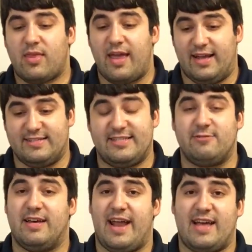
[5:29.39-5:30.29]
And sealed
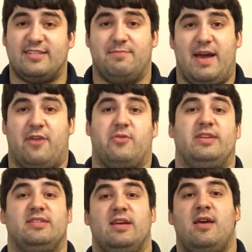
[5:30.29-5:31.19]
lead acid
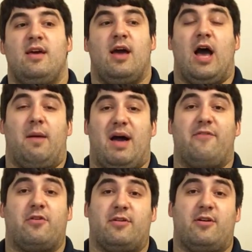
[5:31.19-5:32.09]
batteries, I've
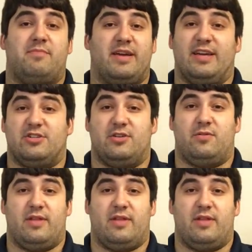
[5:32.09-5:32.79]
heard are a big issue.